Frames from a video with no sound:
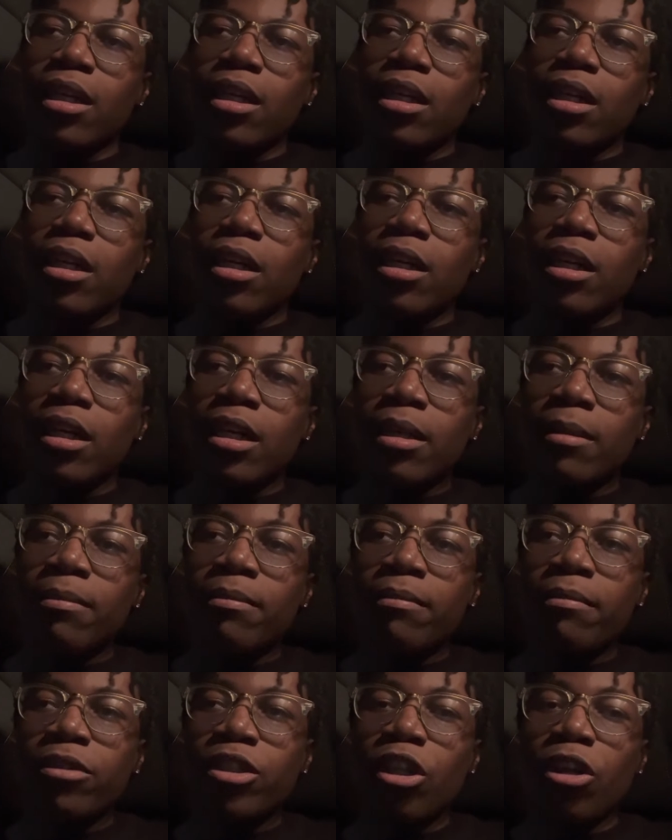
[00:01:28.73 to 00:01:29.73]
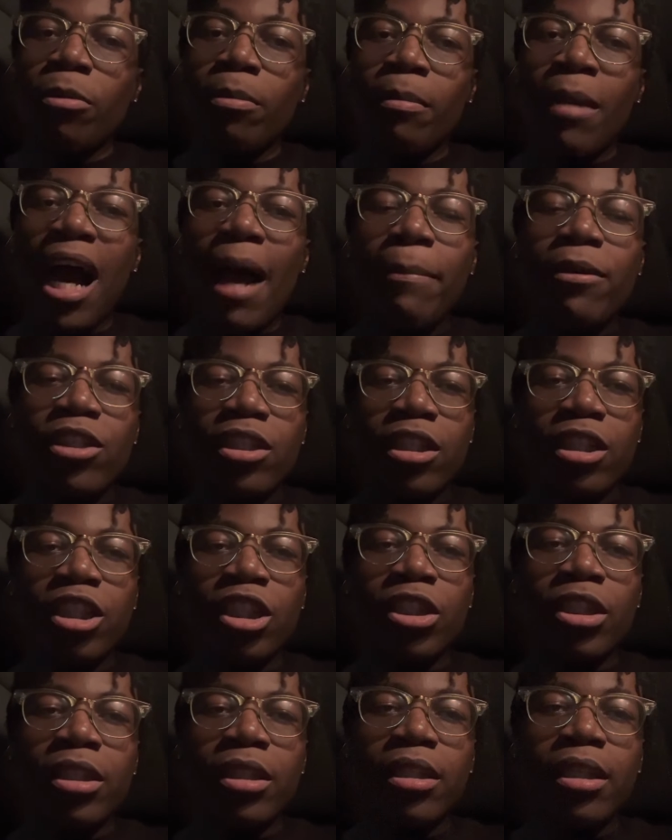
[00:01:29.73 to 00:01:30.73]
my
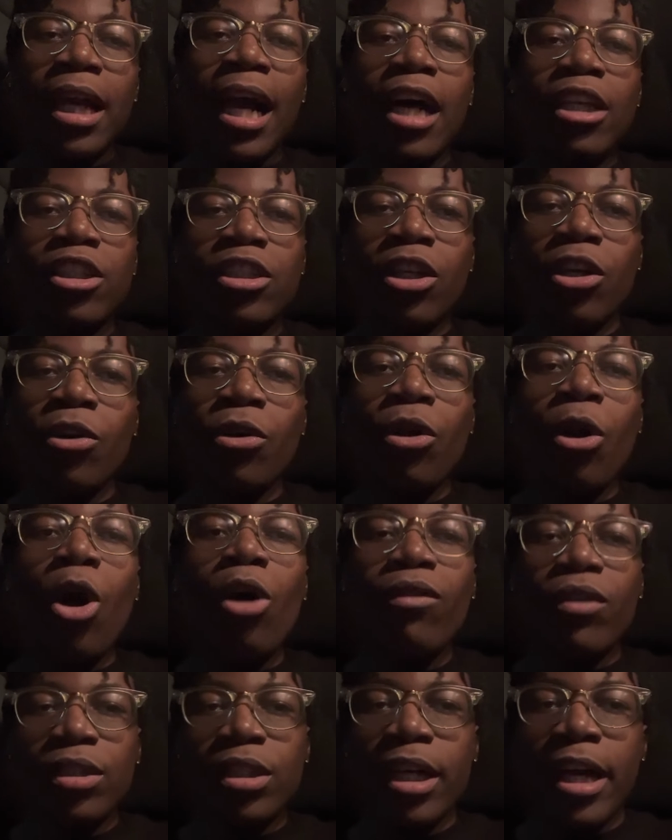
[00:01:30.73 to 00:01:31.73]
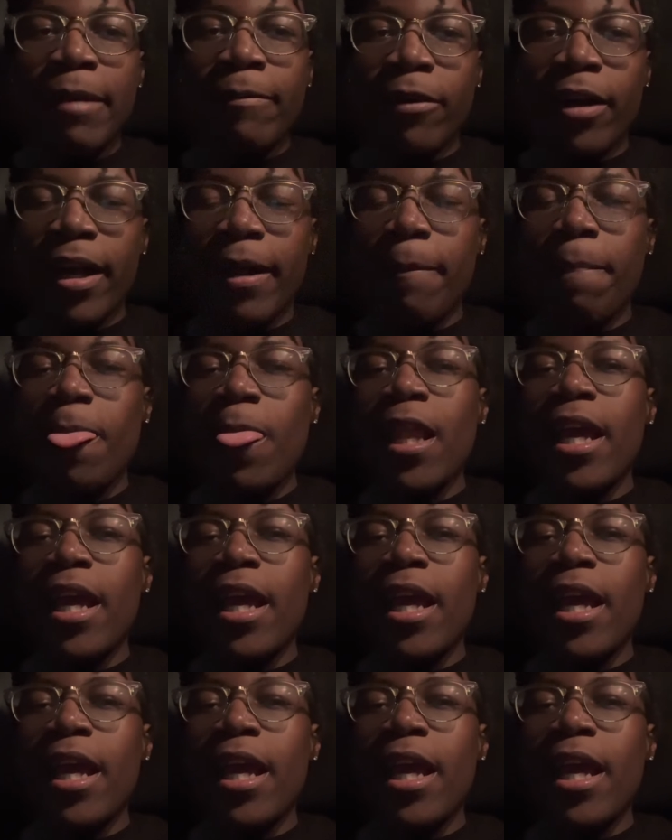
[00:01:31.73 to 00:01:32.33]
position got told overtime, right?